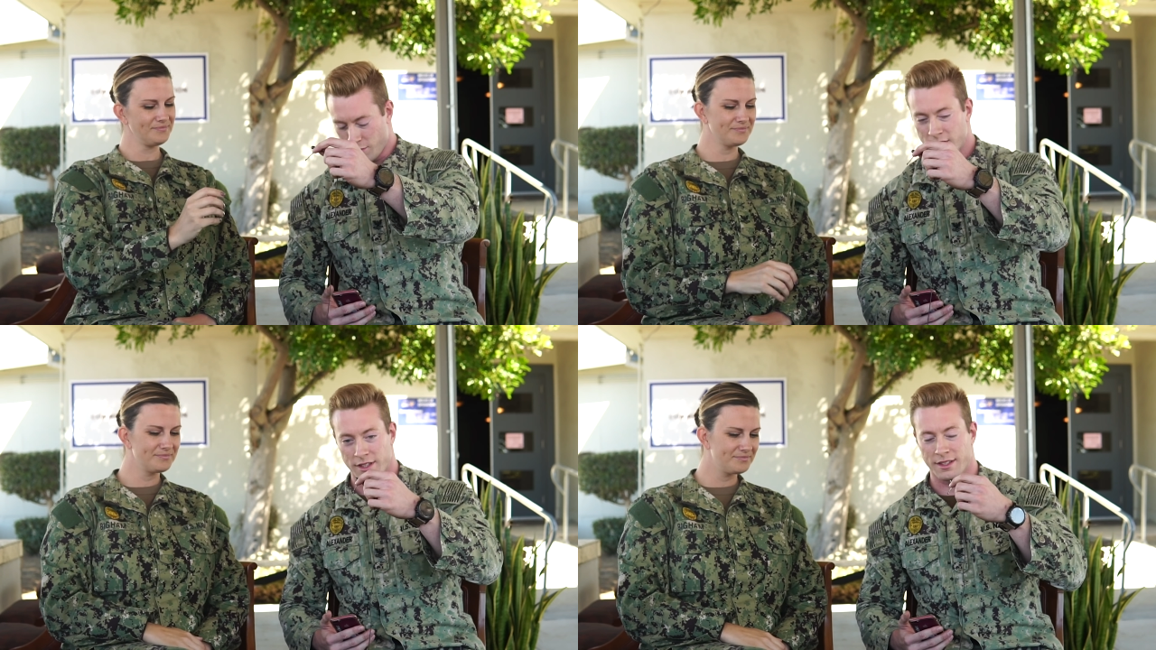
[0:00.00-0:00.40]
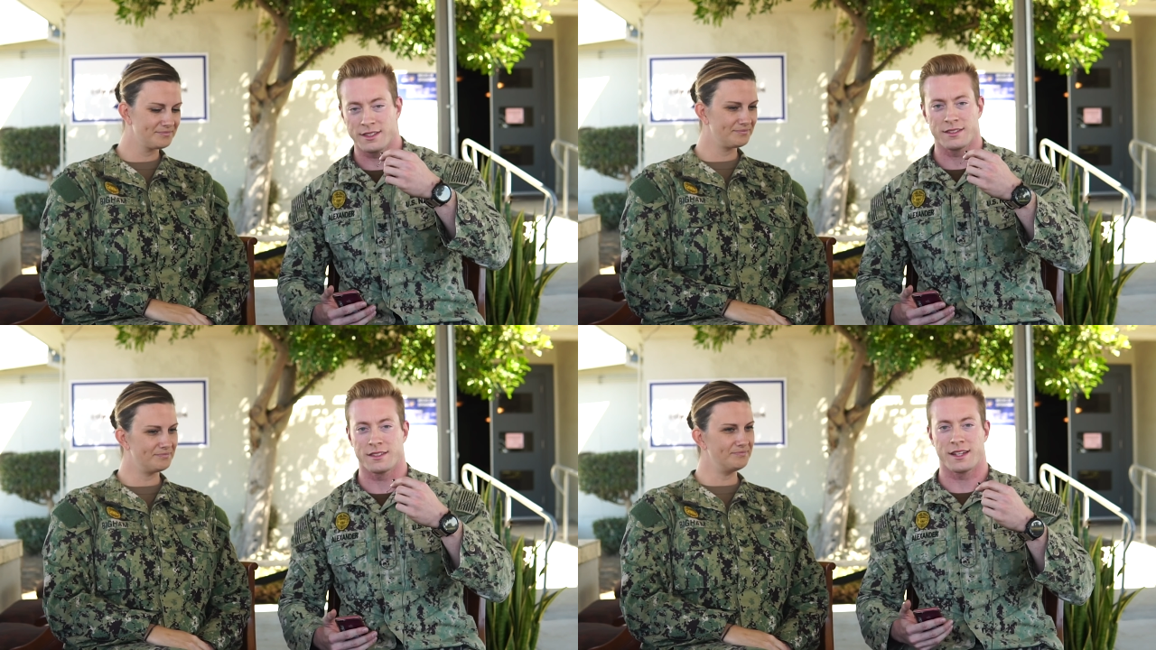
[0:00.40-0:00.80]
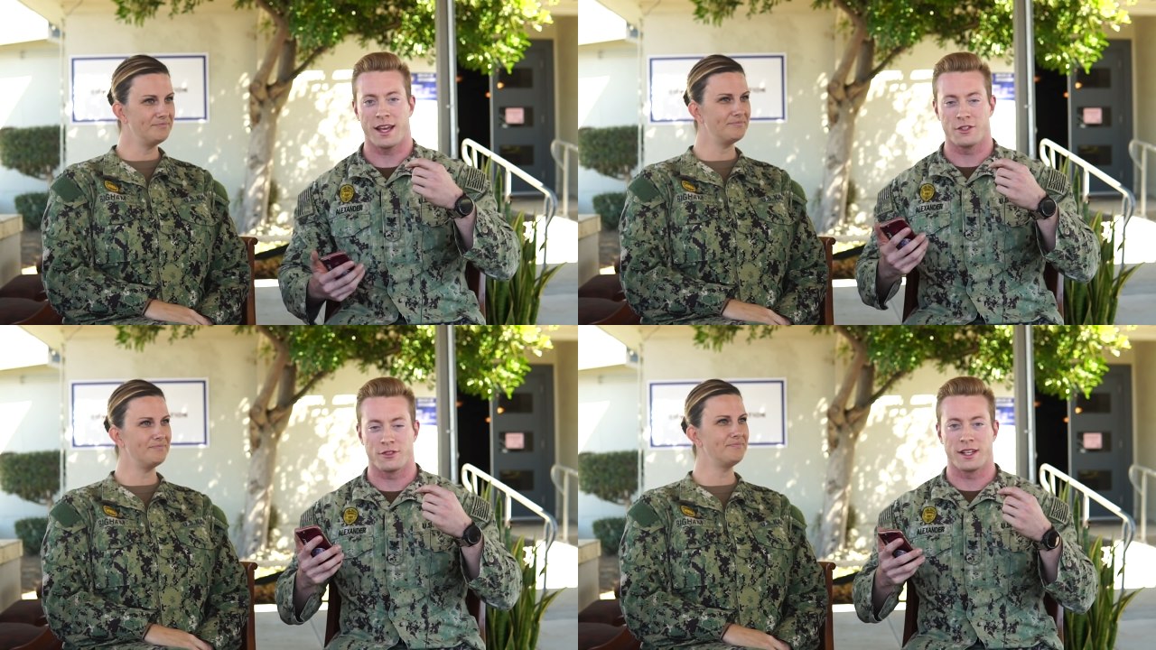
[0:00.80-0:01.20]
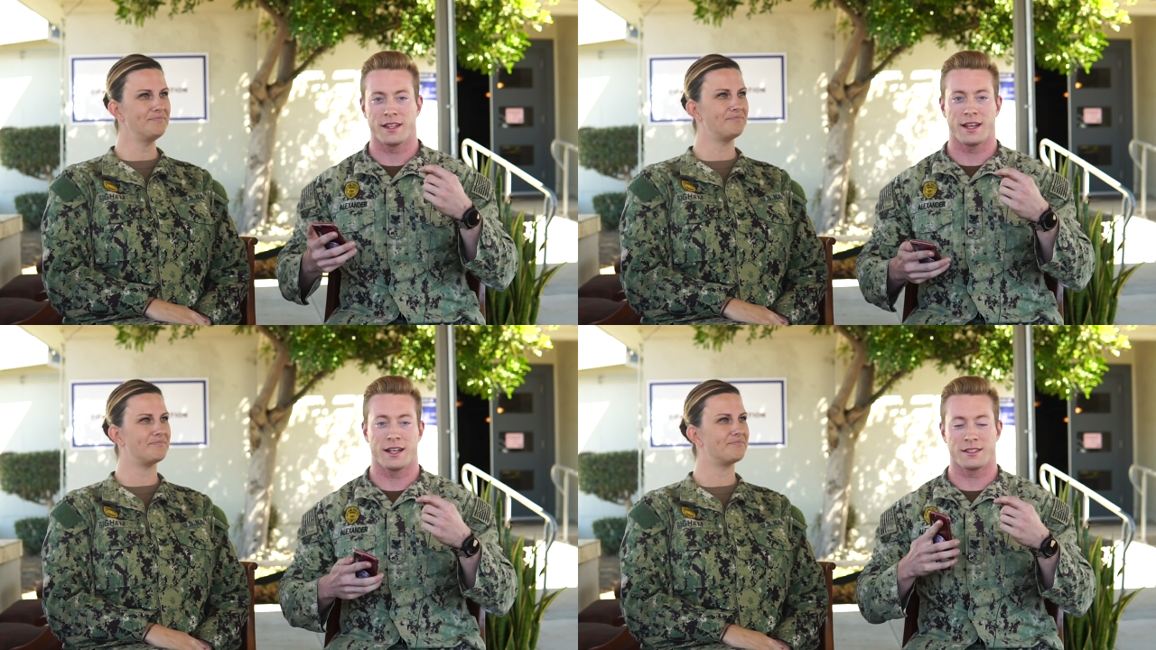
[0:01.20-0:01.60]
Speaker 1: Once again, this isn't staged or
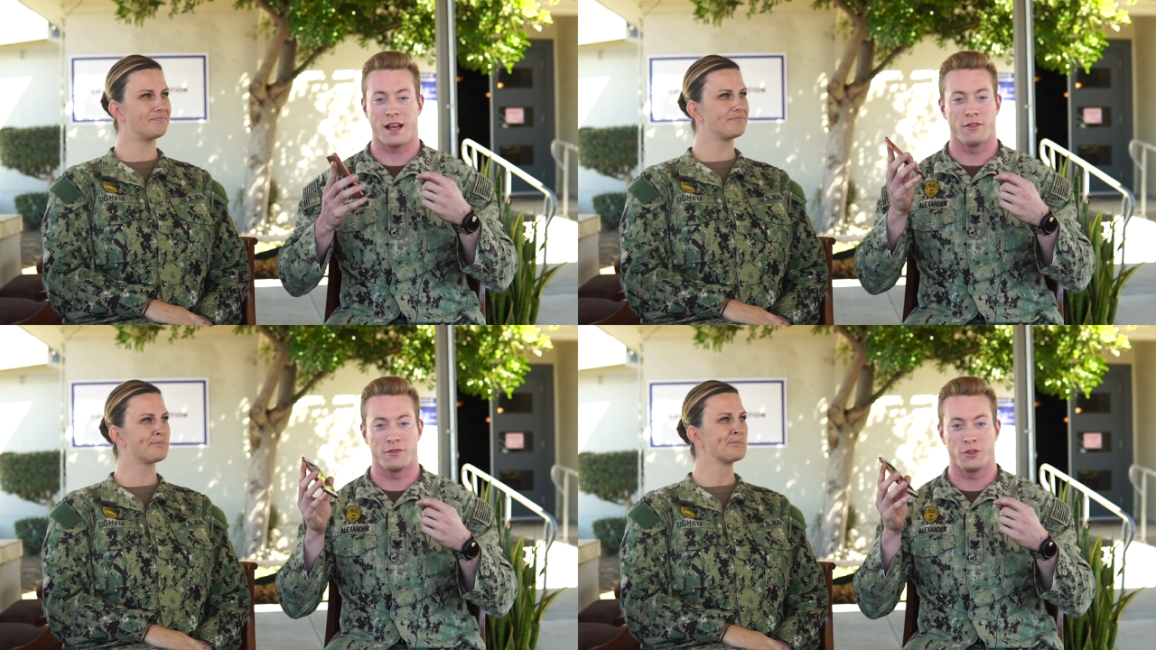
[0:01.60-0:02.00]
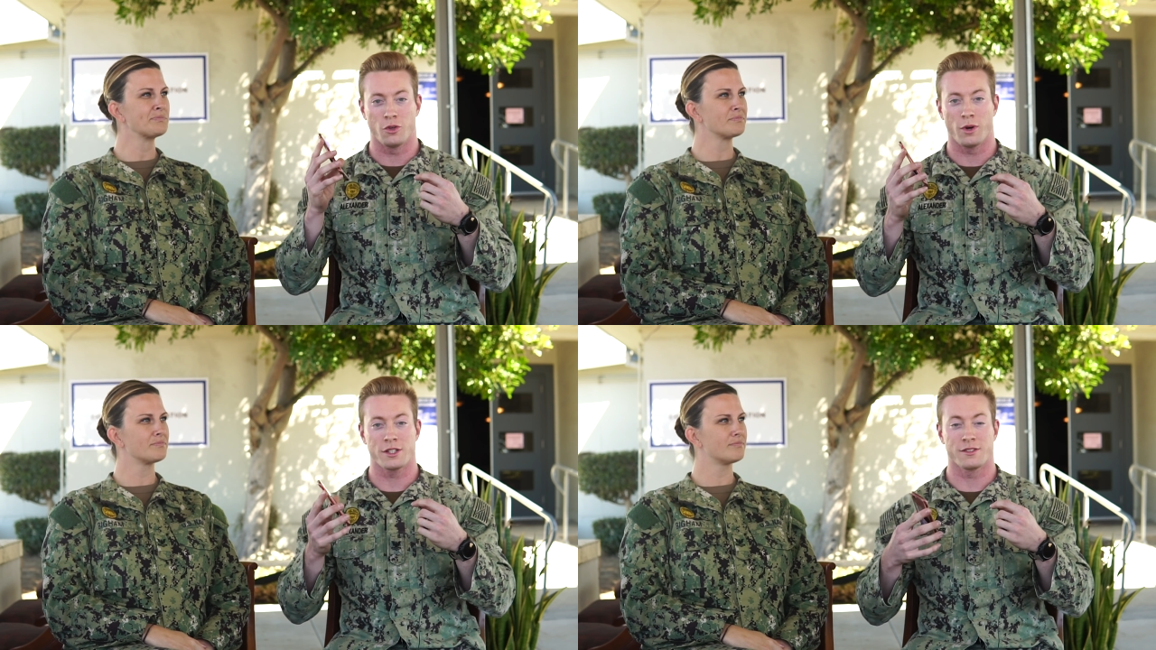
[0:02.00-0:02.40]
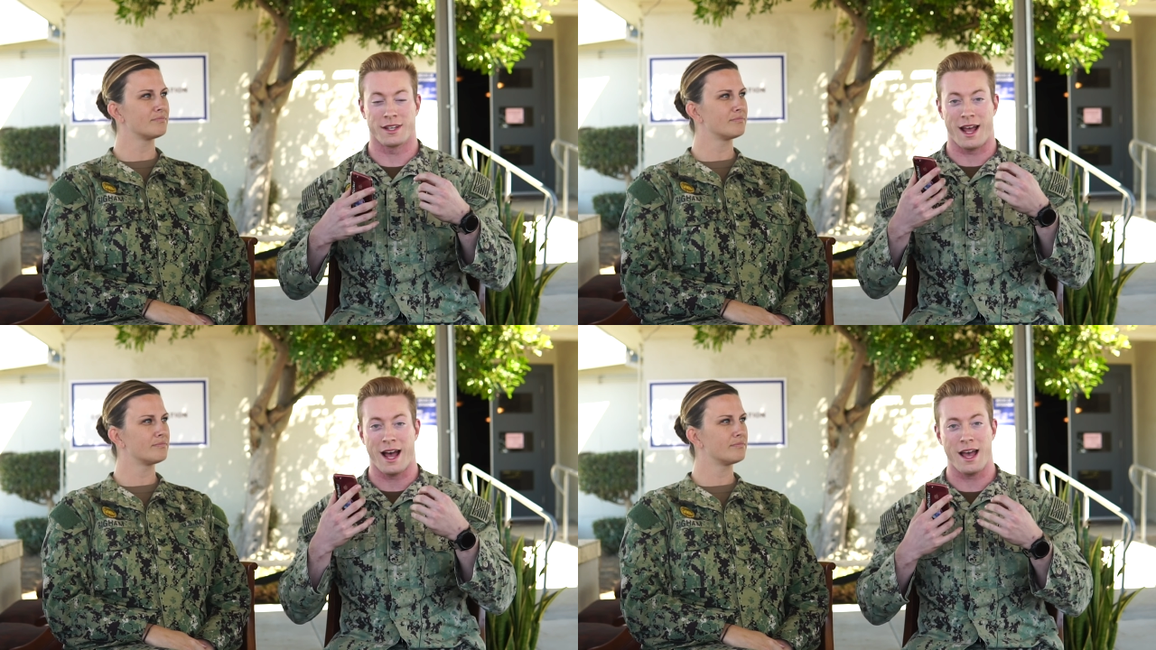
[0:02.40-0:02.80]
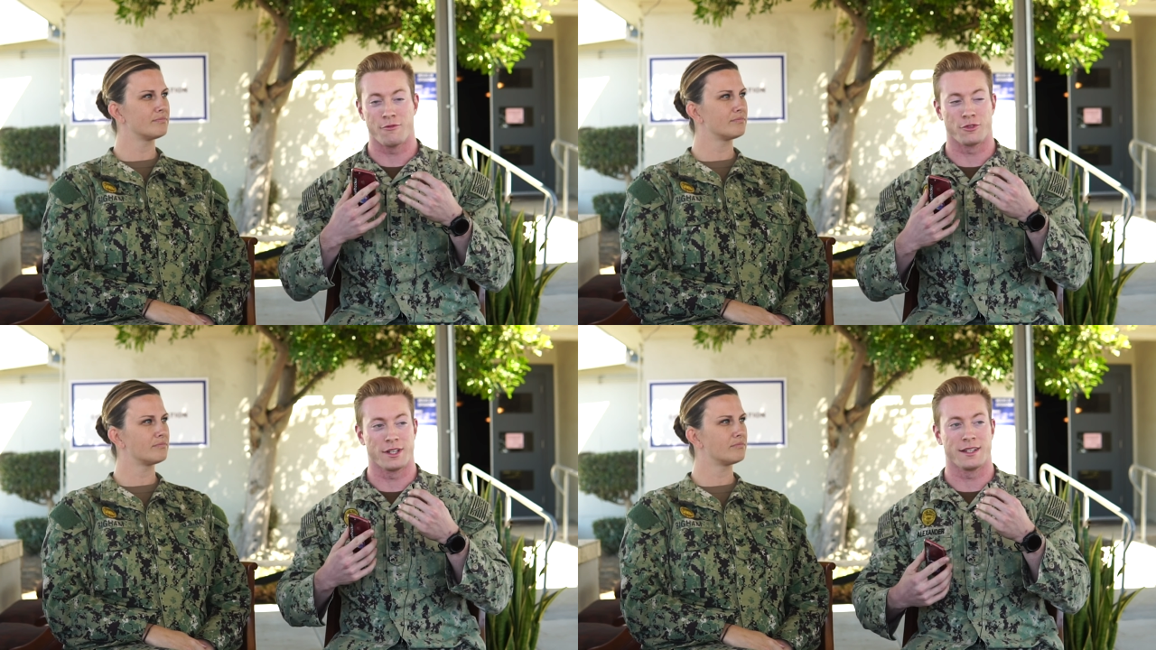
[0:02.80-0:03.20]
anything. I just have a few questions that I
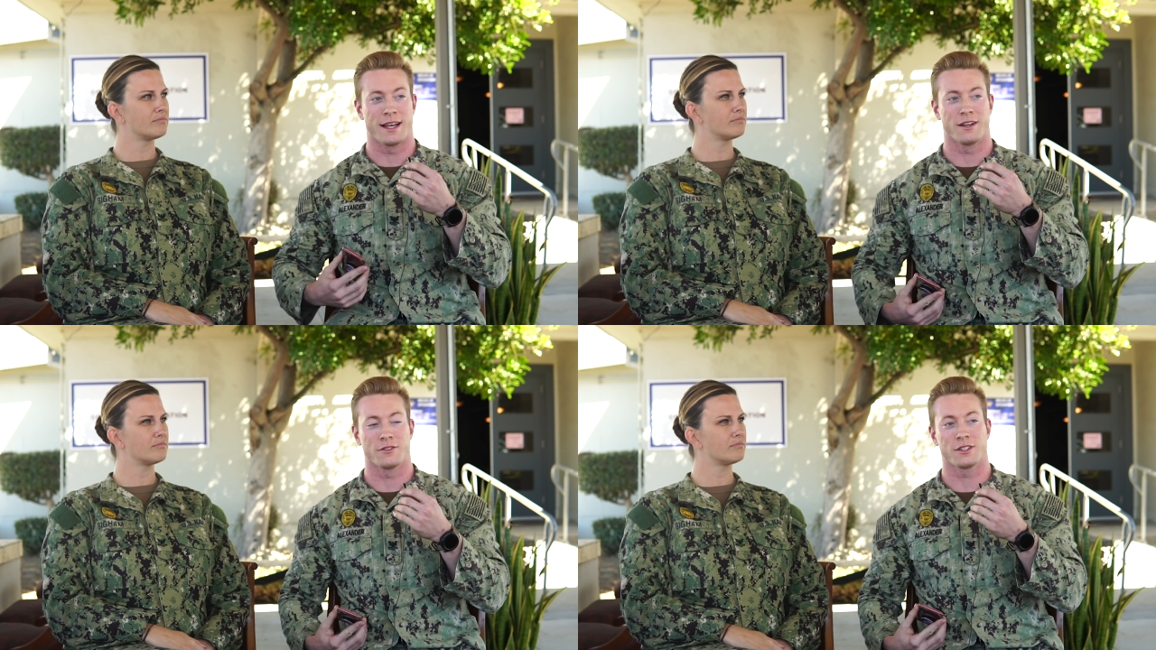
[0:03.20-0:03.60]
have written down.